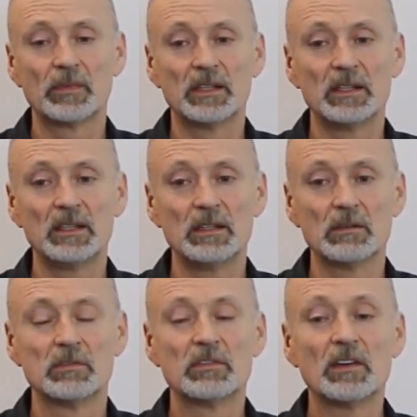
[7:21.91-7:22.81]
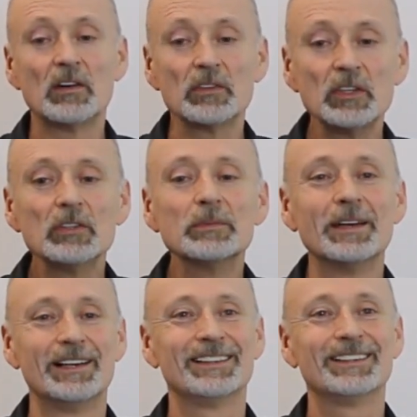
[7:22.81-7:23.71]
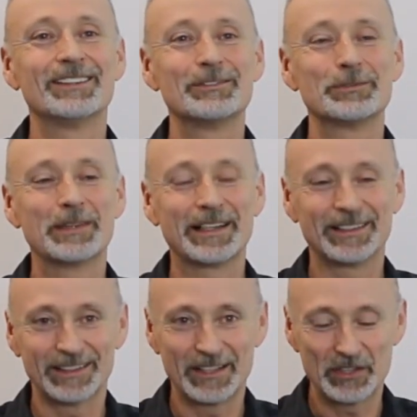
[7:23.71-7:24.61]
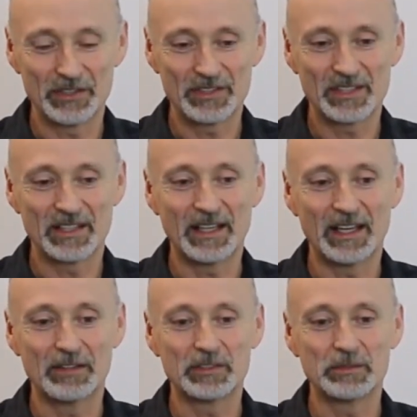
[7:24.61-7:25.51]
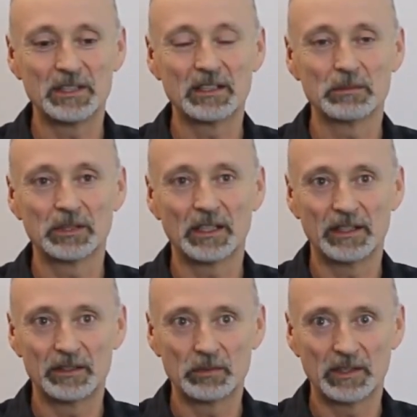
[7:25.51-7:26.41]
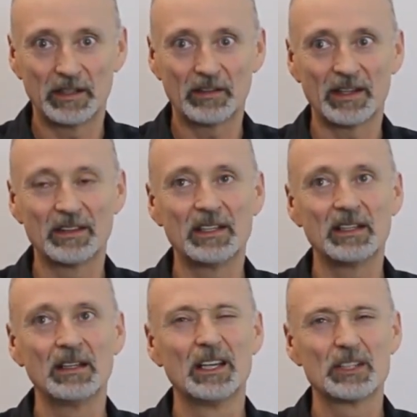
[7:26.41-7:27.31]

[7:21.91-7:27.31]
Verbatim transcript: the volume of regulations that have to be complied with and the